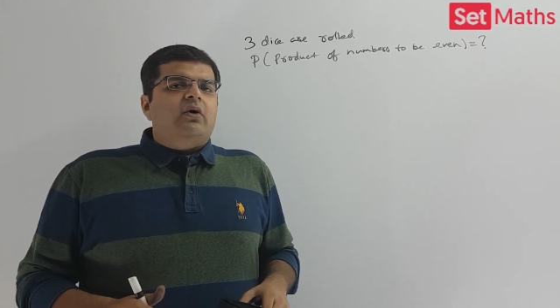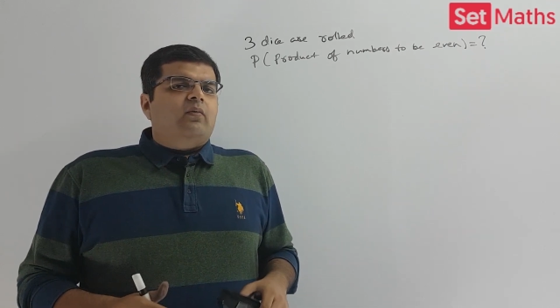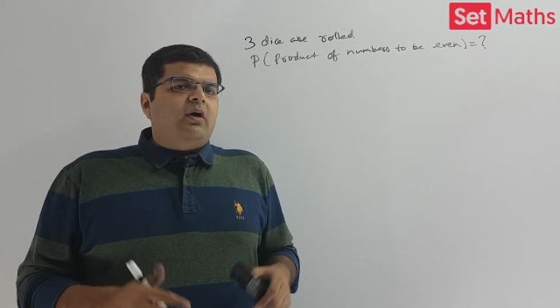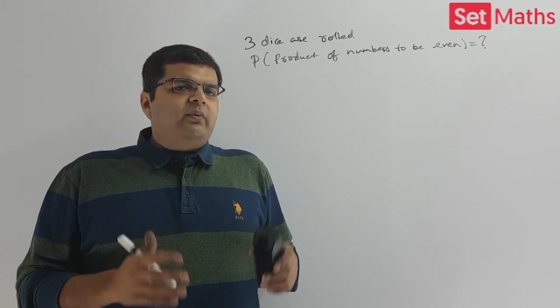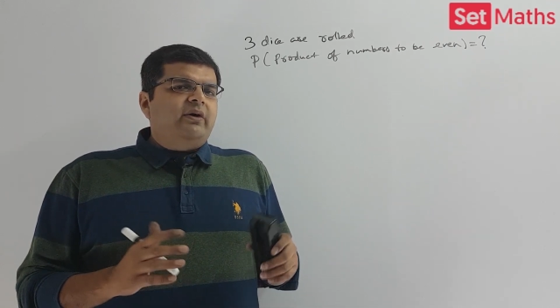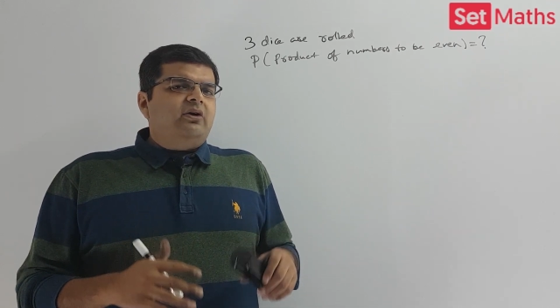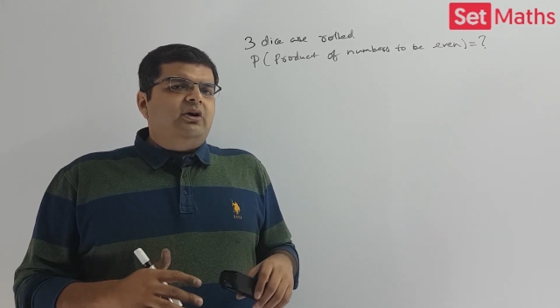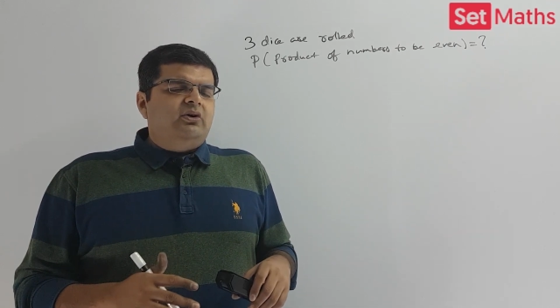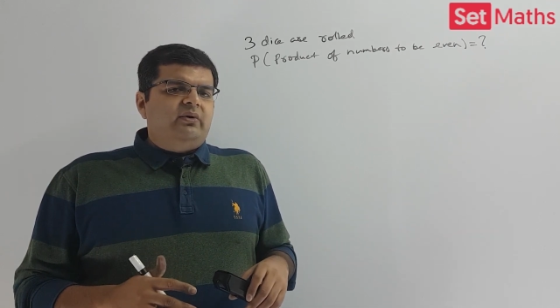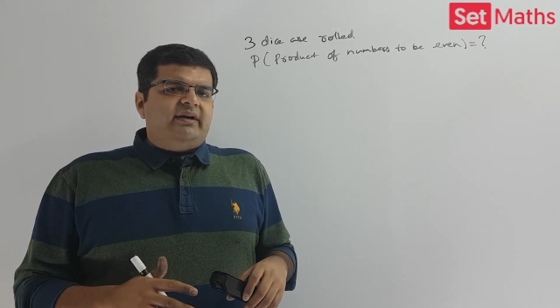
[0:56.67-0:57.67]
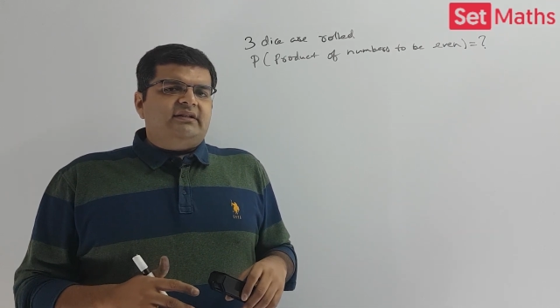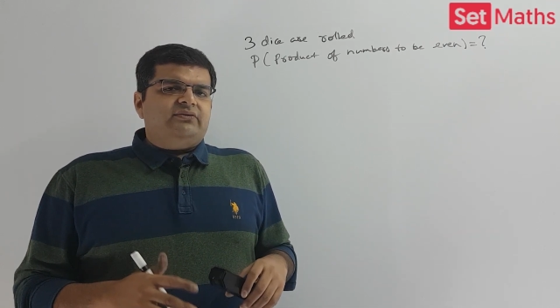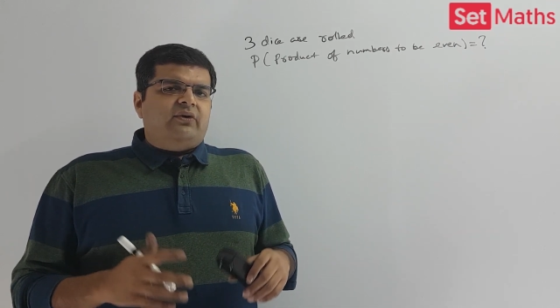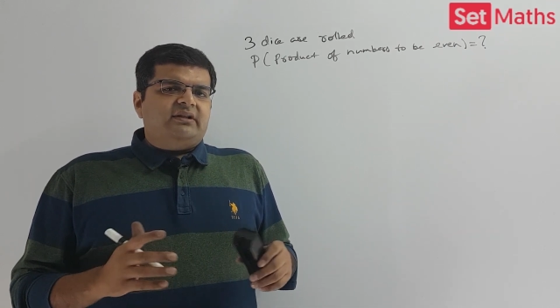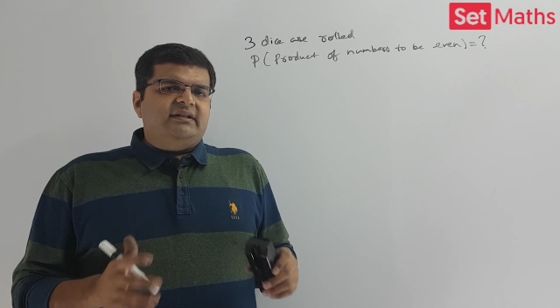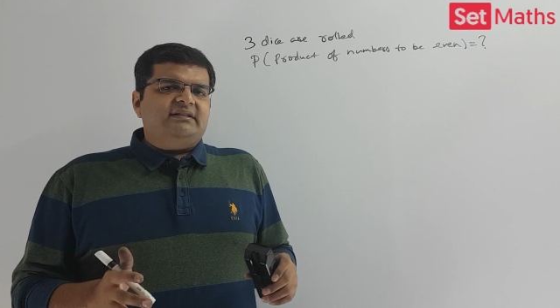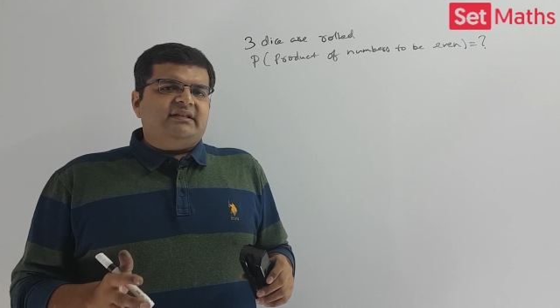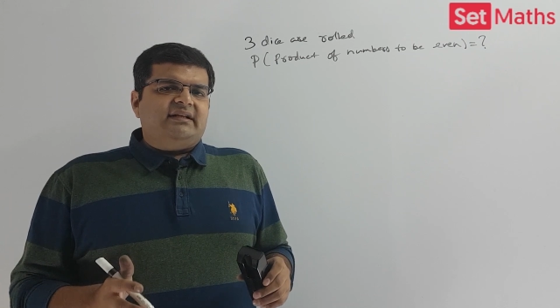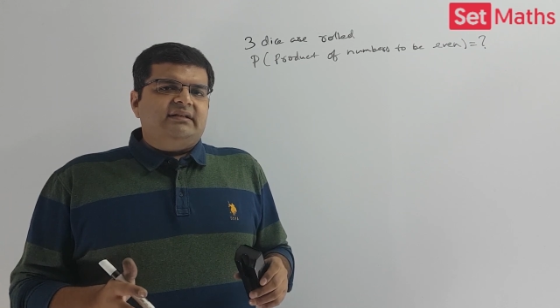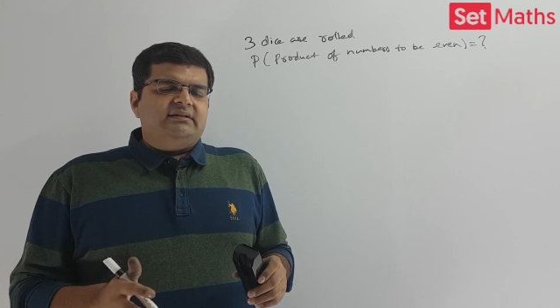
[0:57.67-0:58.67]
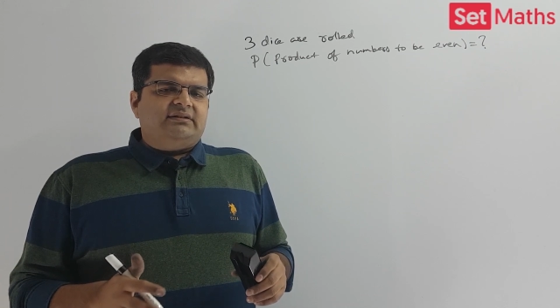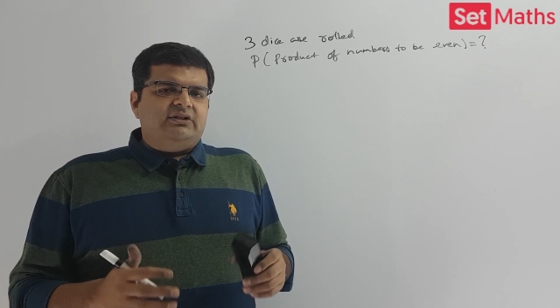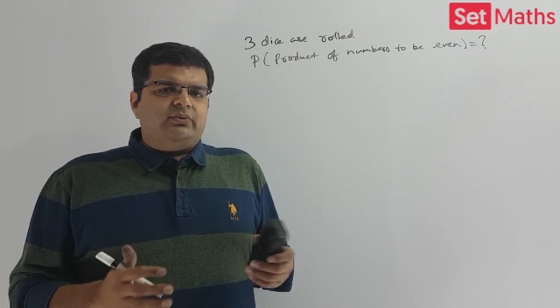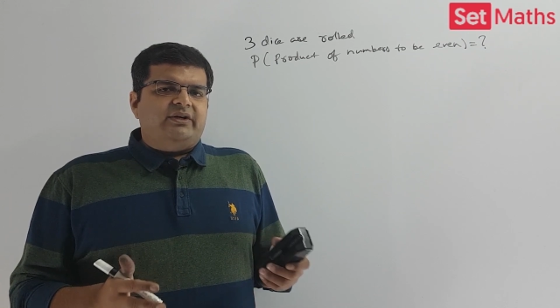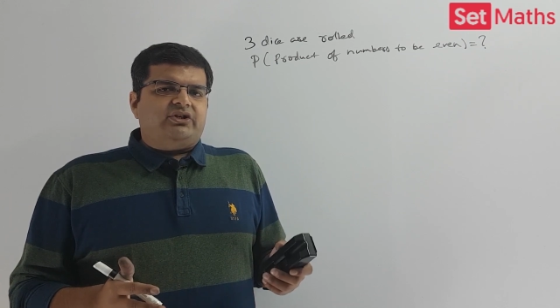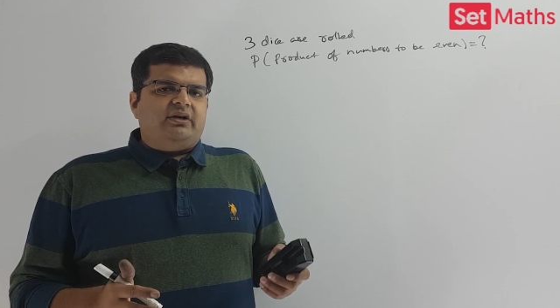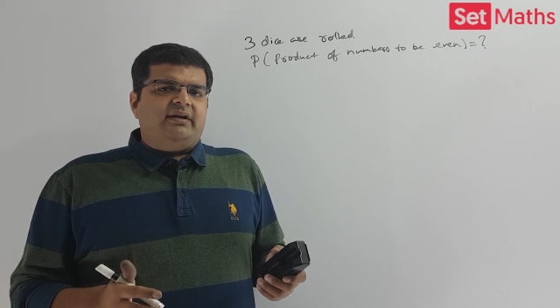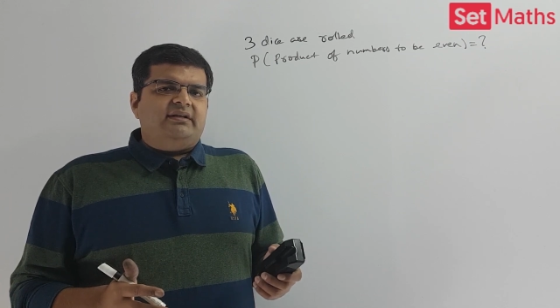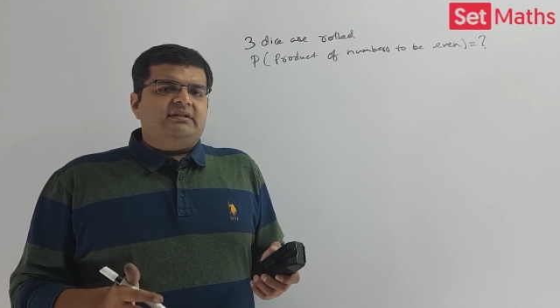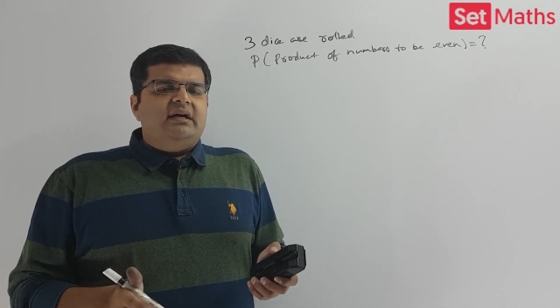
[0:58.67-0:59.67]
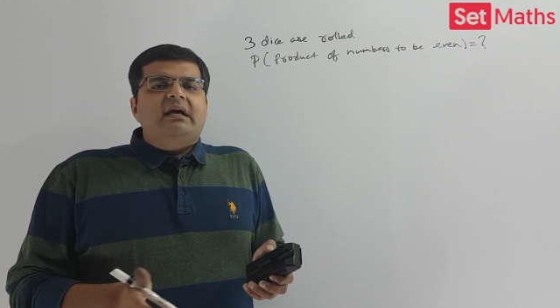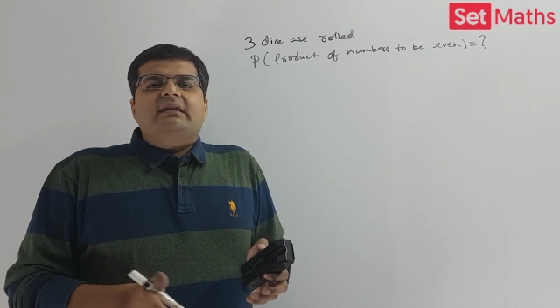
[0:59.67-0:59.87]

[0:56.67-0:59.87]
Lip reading: What we're going to do is, for this situation is,